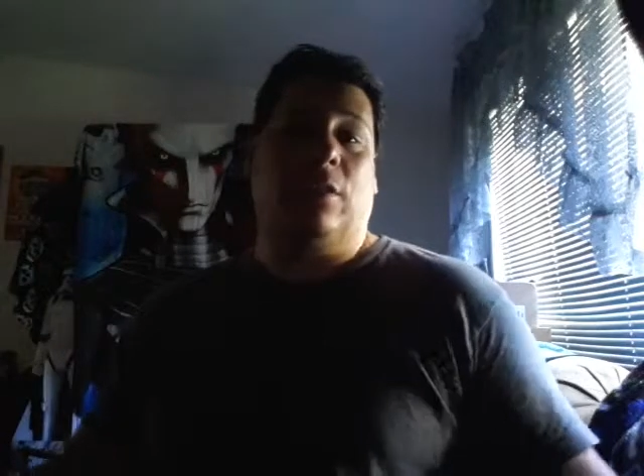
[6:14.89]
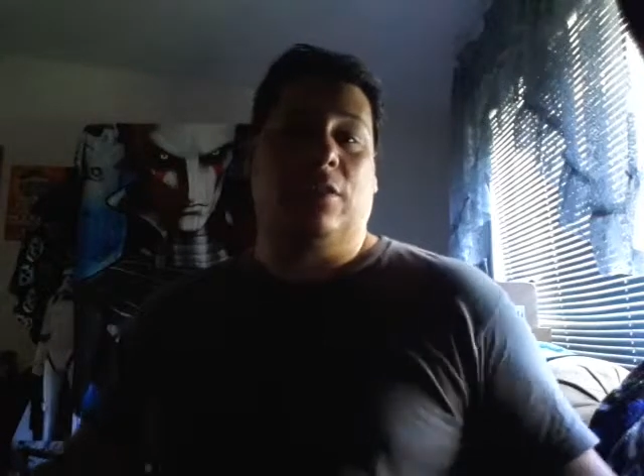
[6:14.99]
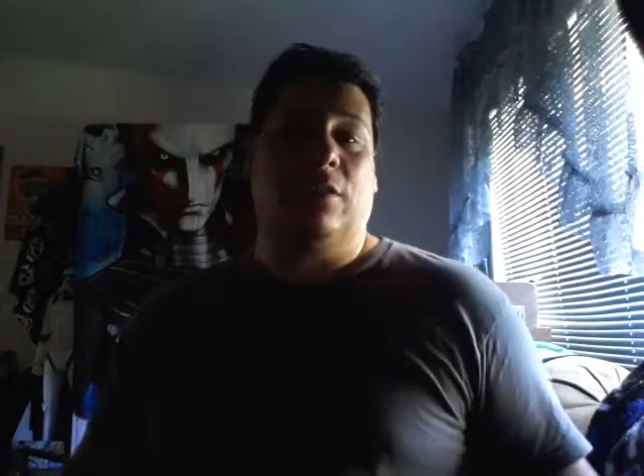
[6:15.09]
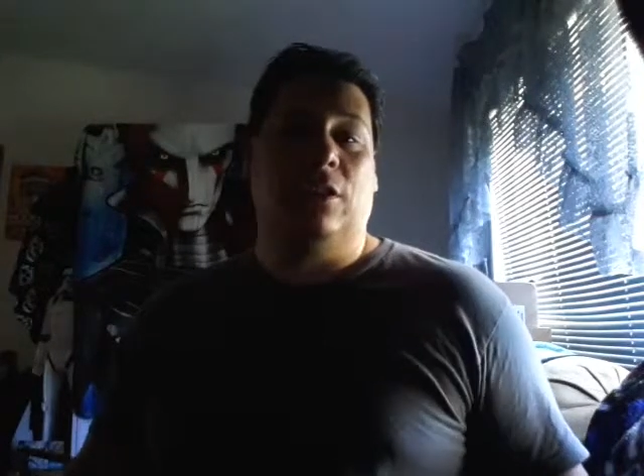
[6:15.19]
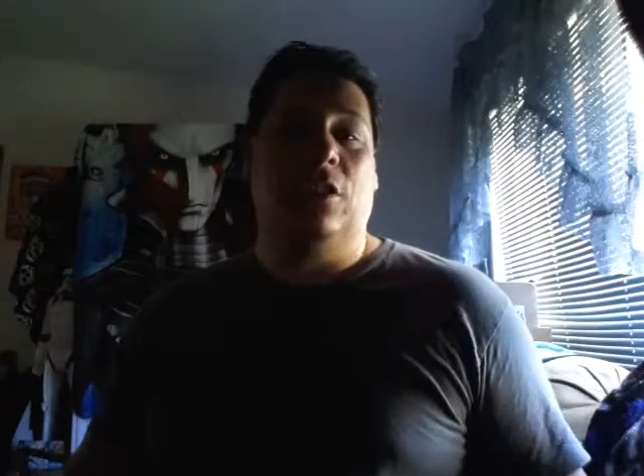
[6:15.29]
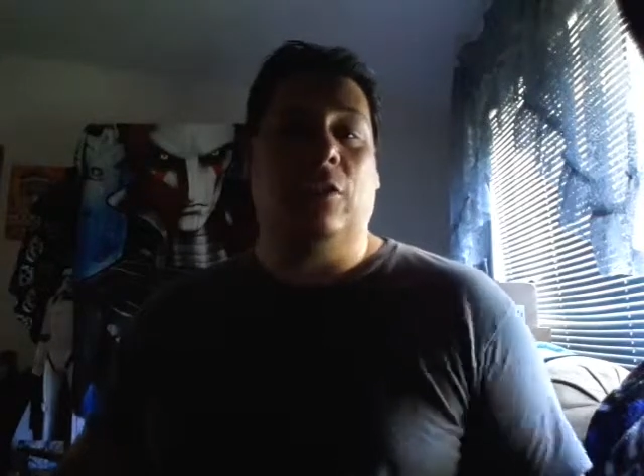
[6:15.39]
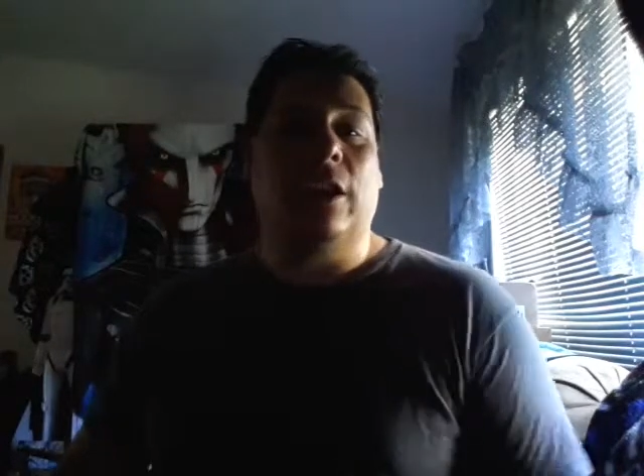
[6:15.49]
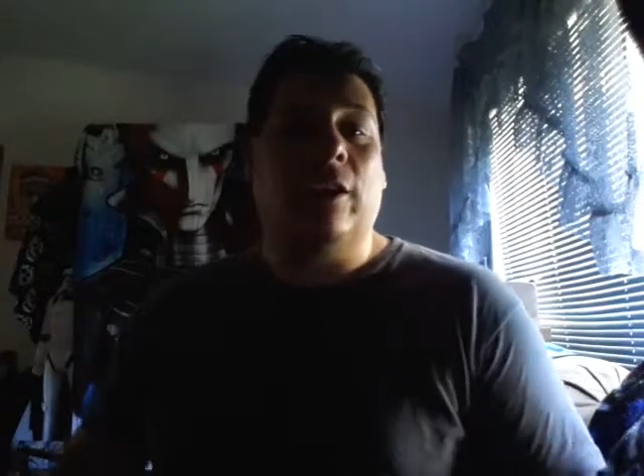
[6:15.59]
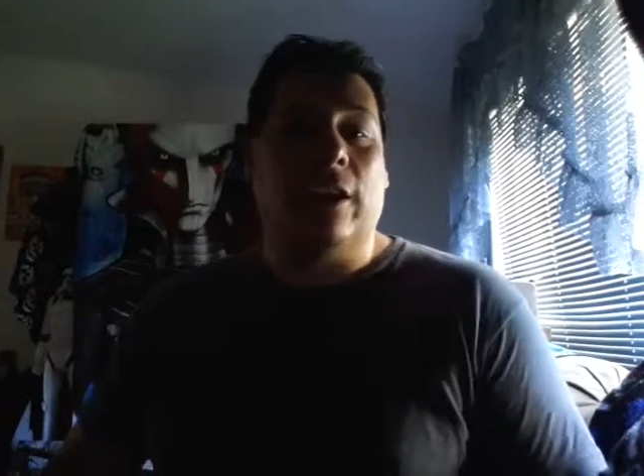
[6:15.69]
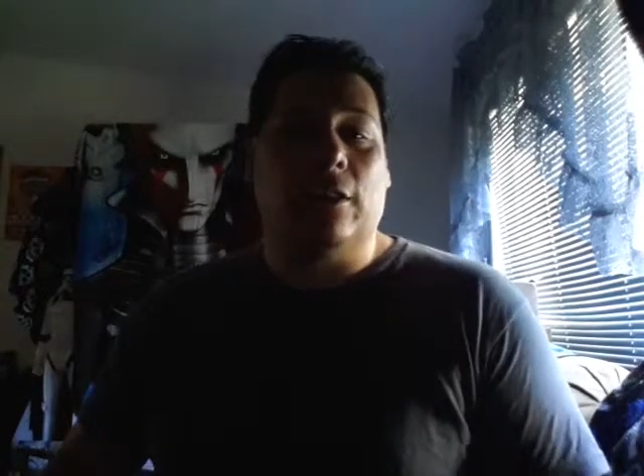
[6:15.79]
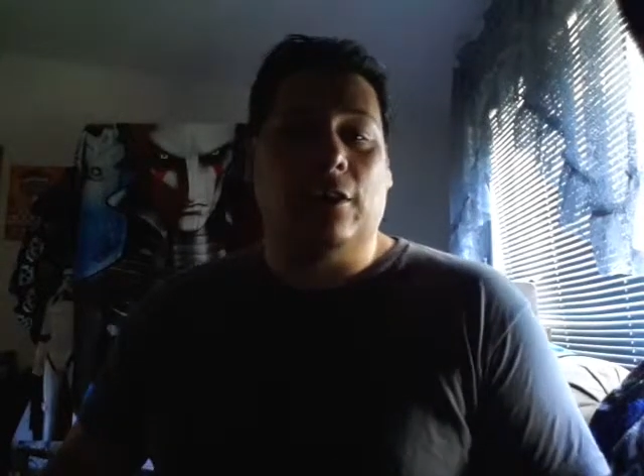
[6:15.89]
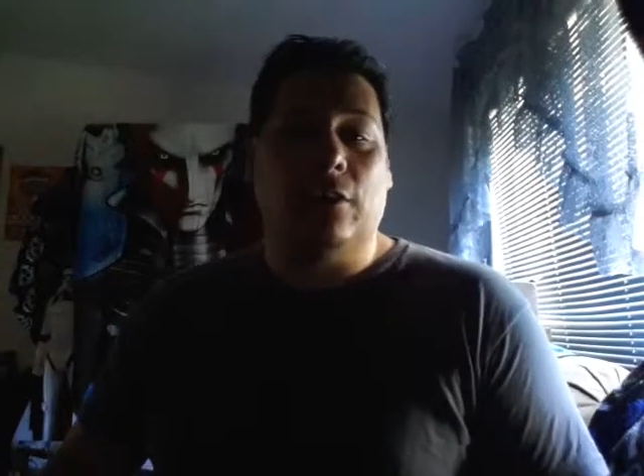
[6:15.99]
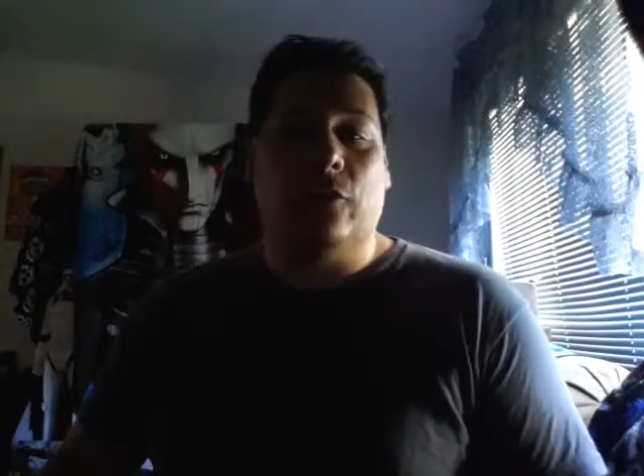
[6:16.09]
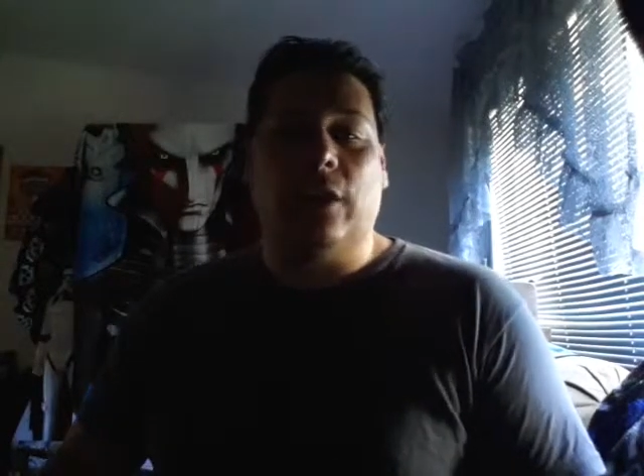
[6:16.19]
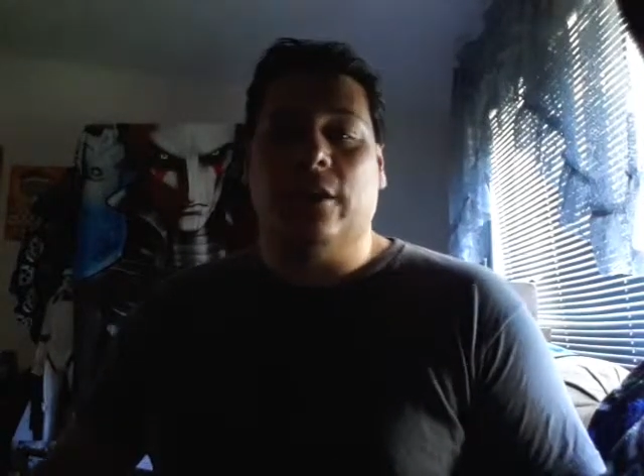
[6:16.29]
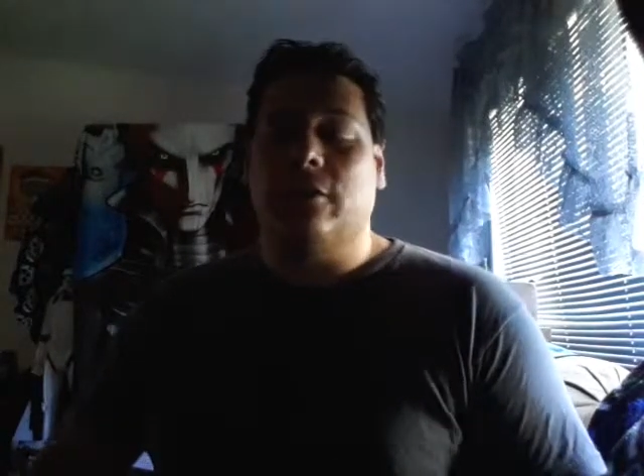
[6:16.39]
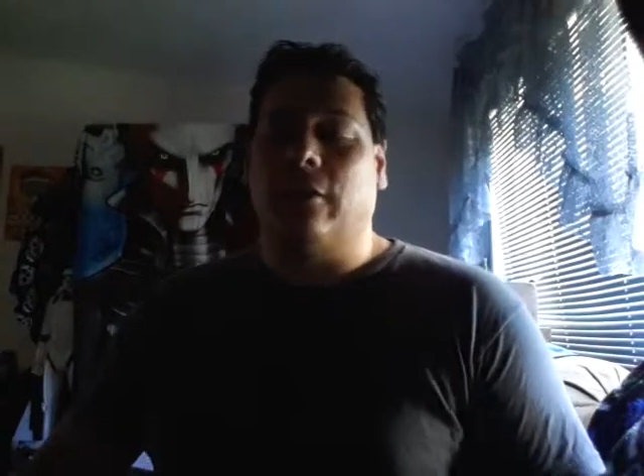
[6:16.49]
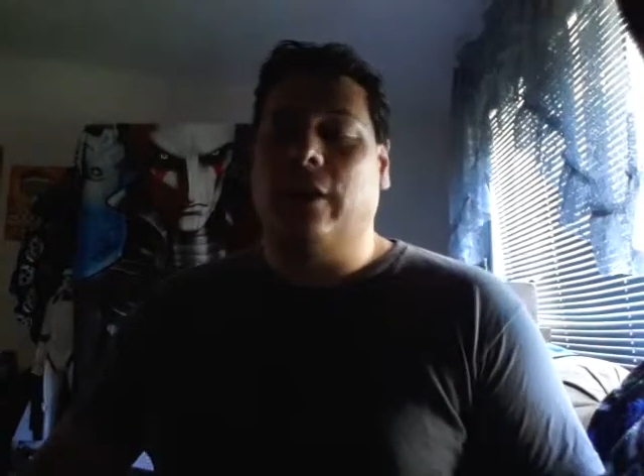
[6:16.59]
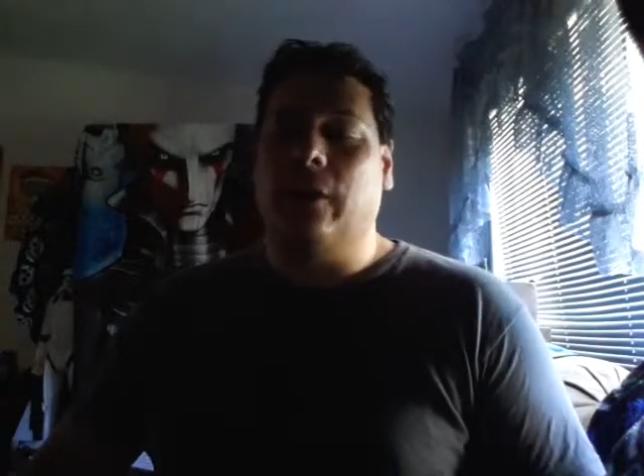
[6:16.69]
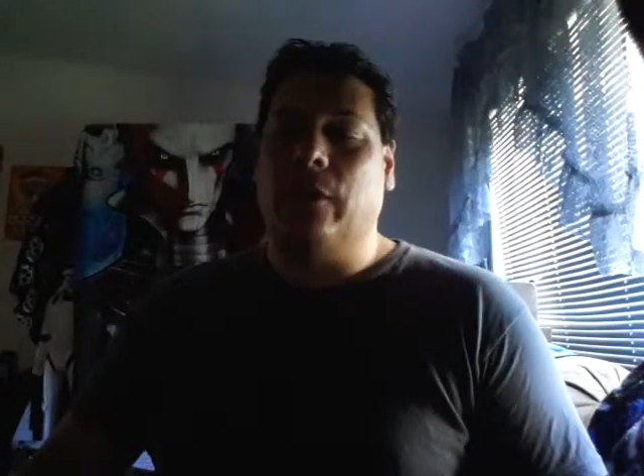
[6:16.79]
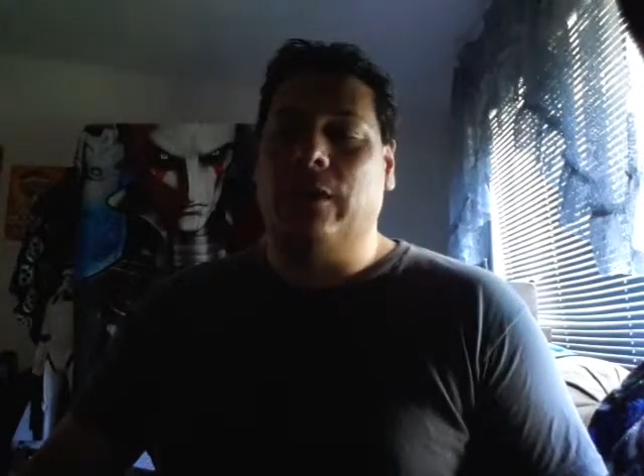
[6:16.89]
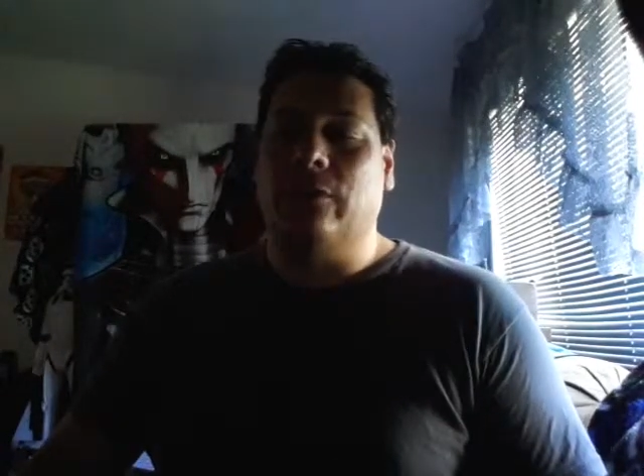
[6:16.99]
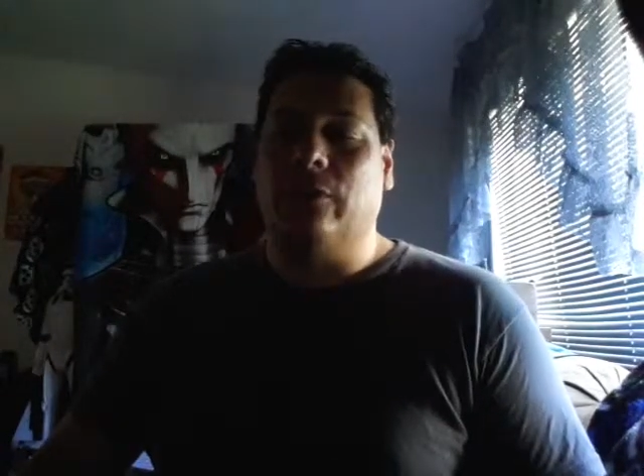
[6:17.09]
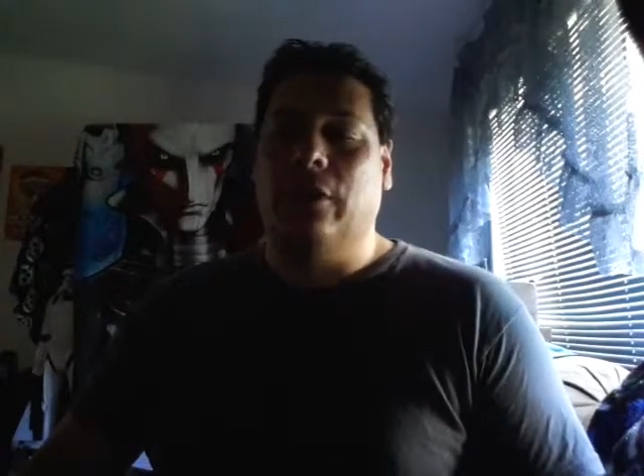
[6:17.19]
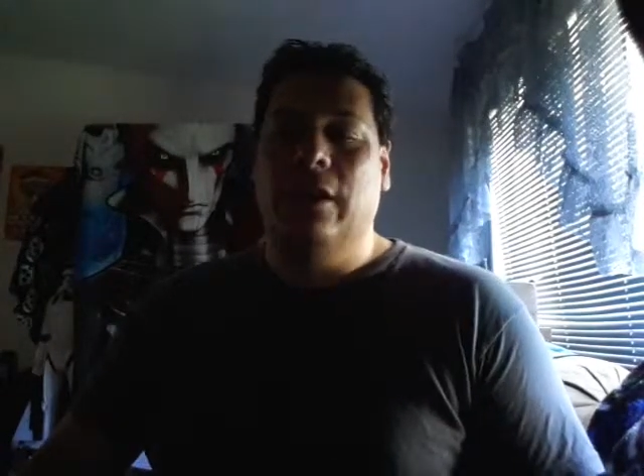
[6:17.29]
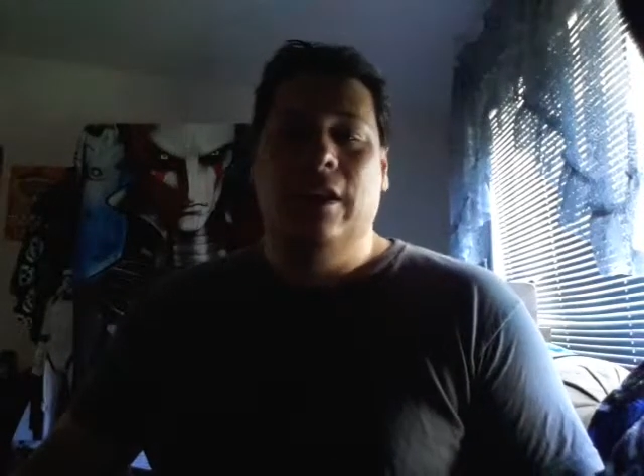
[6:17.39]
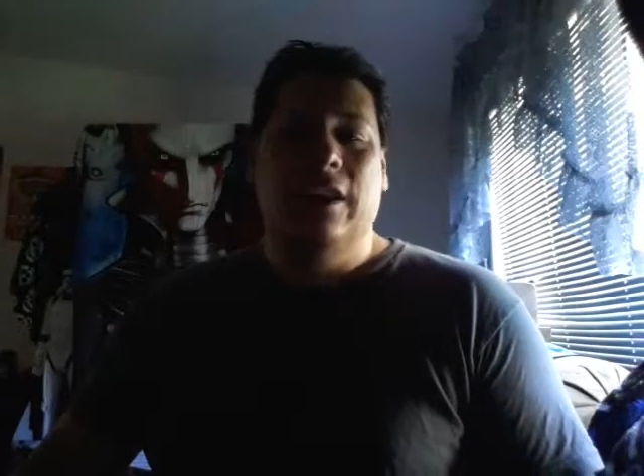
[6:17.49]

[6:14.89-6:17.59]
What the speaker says: which you don't care how long these videos are anyways, or